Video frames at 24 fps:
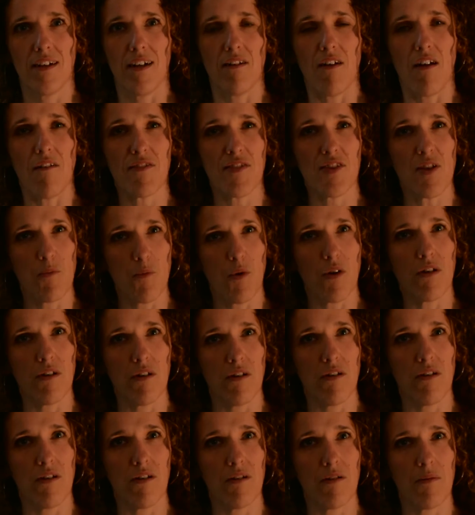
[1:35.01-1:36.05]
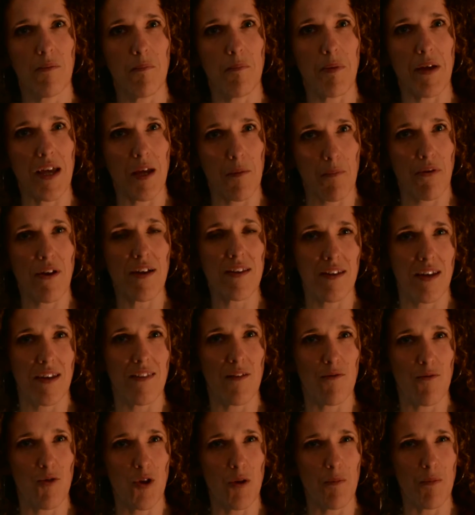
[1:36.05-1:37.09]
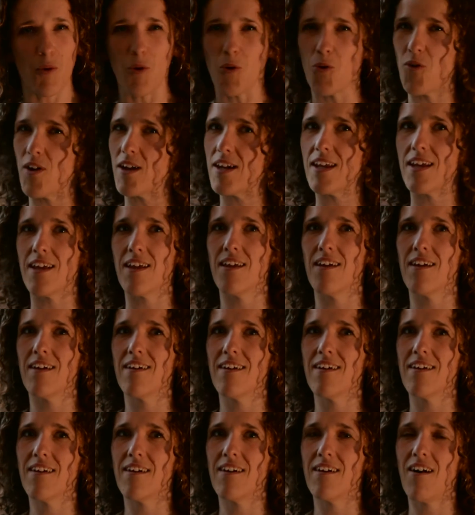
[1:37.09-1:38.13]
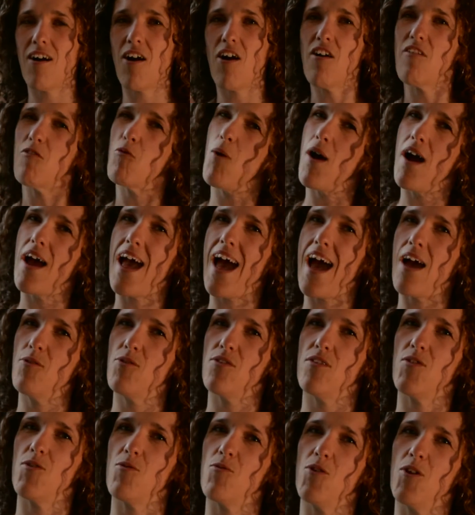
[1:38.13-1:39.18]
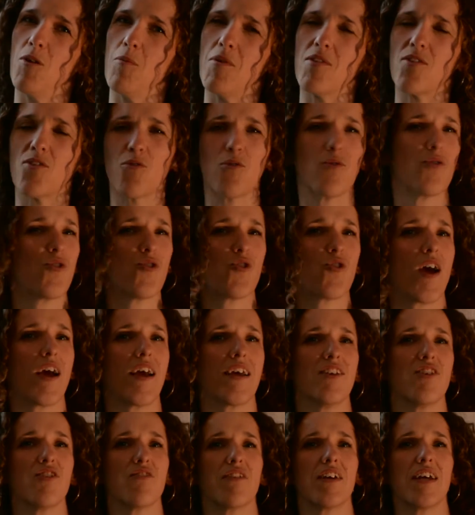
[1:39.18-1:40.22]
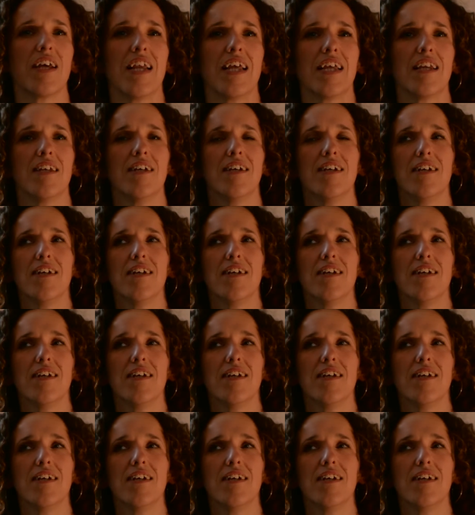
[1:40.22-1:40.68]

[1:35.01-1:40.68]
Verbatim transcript: of someone being present in the room but already halfway out of the room. It's a strange feeling.